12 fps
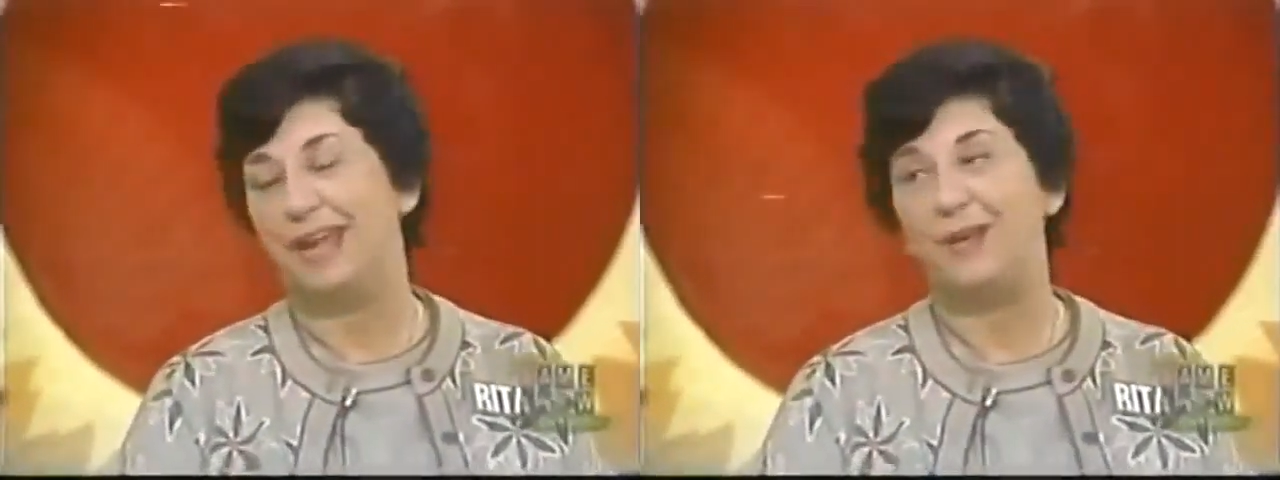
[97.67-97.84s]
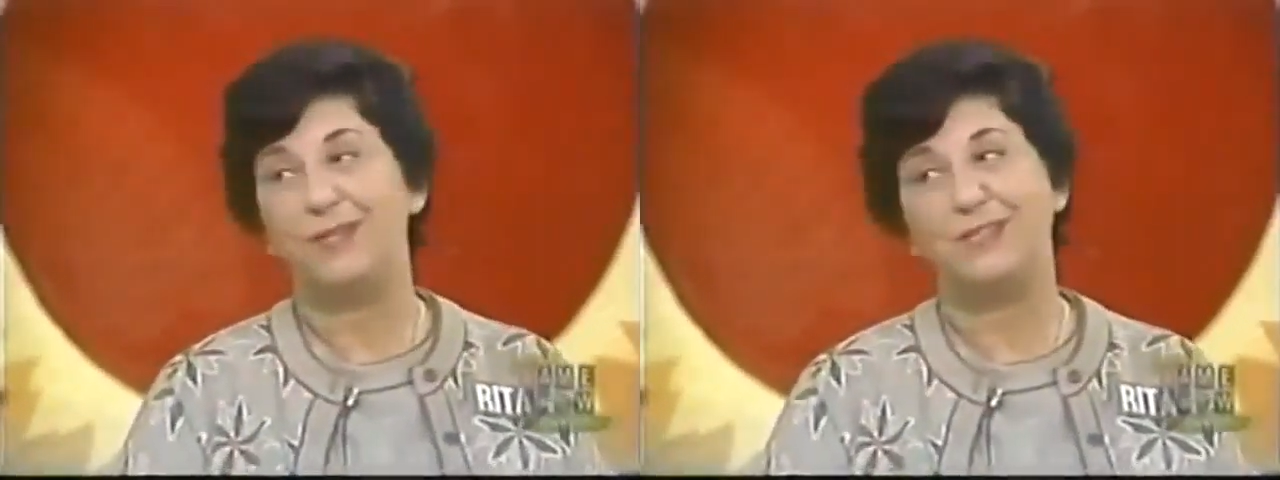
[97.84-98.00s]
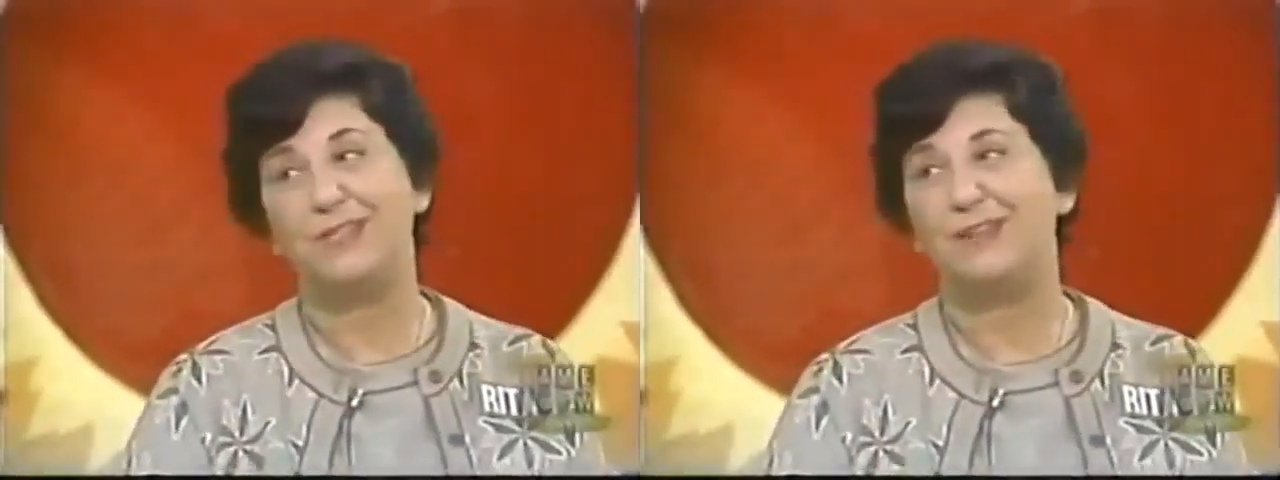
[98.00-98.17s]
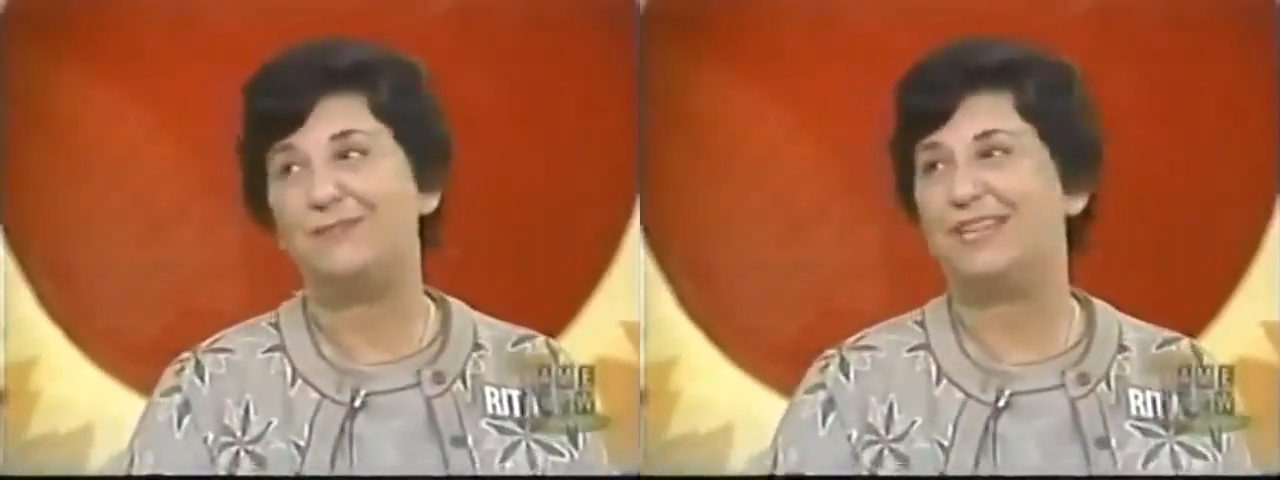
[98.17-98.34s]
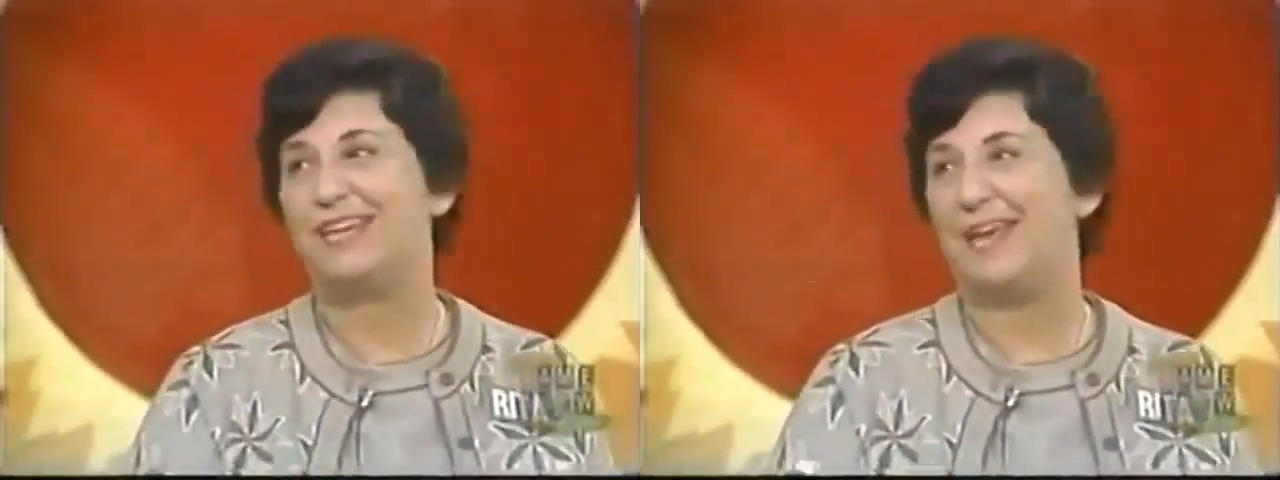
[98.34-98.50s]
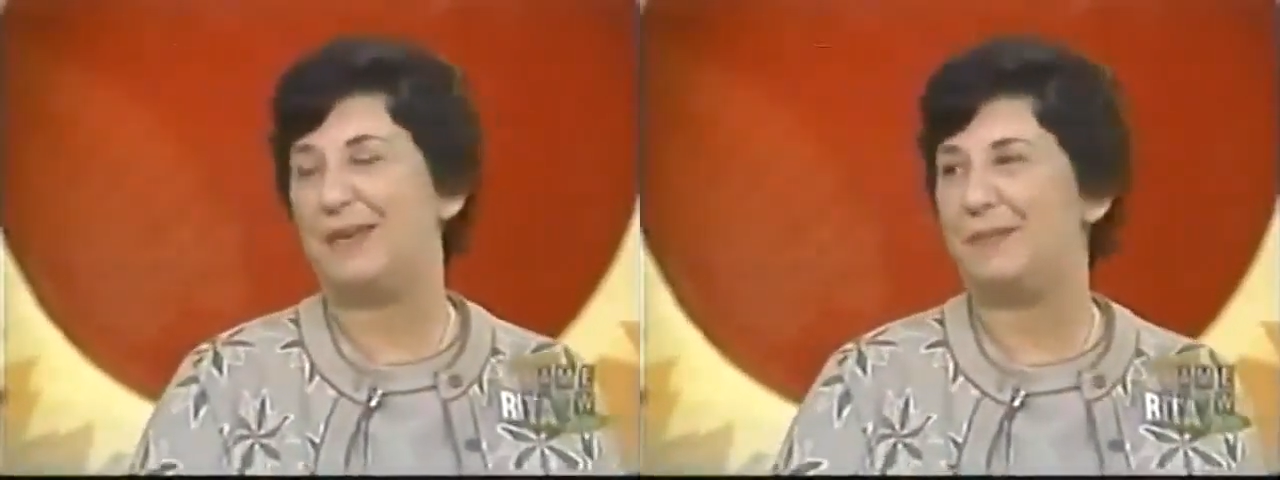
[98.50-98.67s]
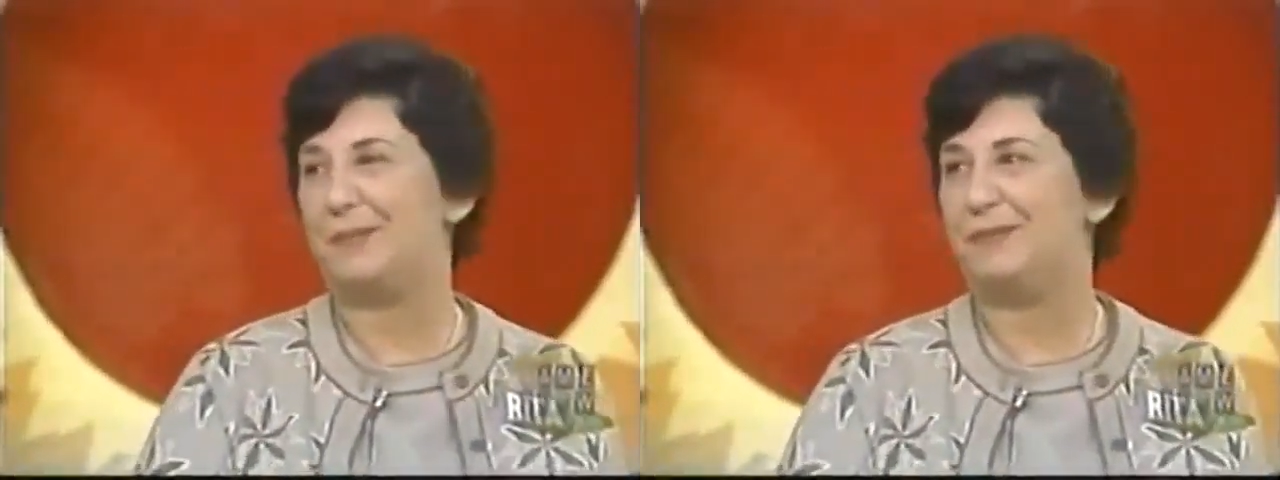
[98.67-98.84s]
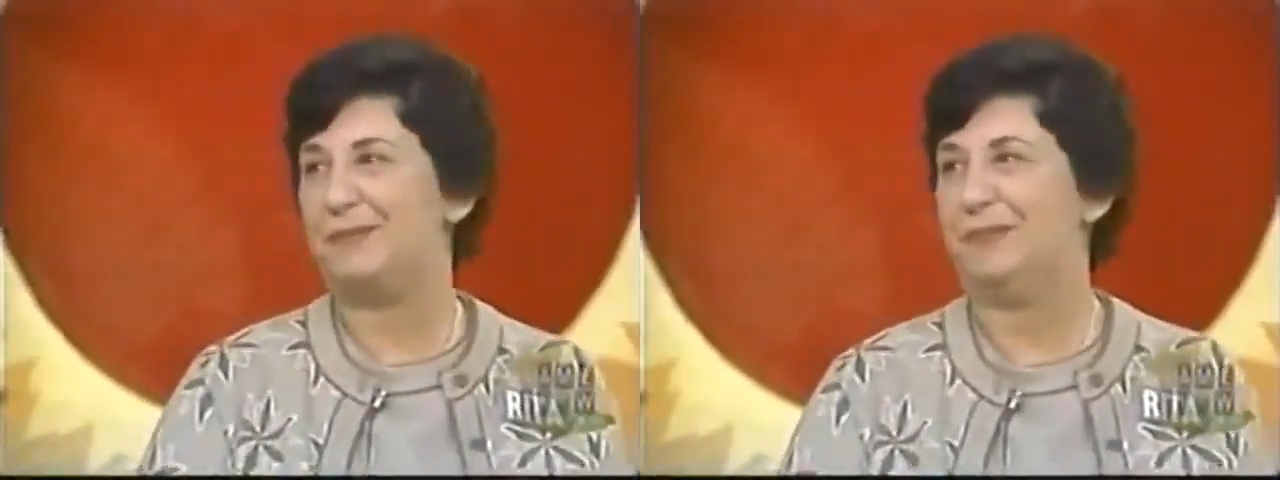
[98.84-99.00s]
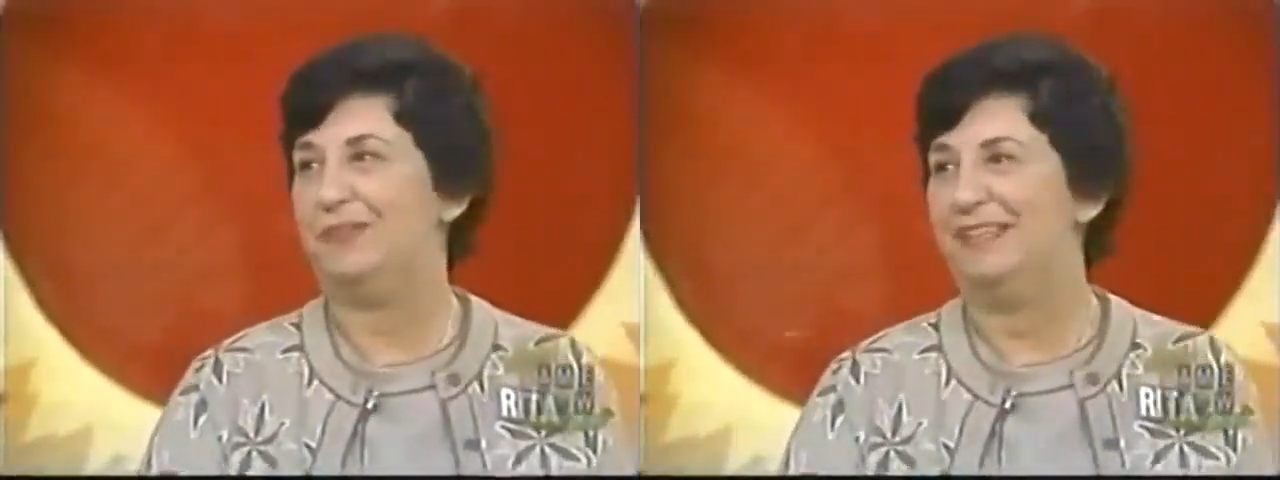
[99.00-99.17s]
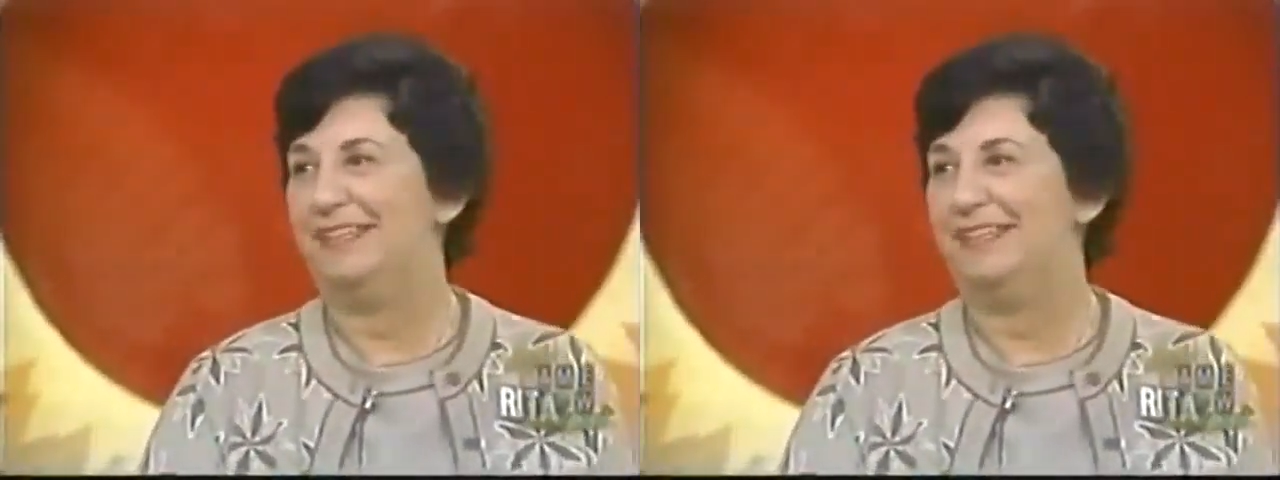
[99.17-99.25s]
but I also love to gamble.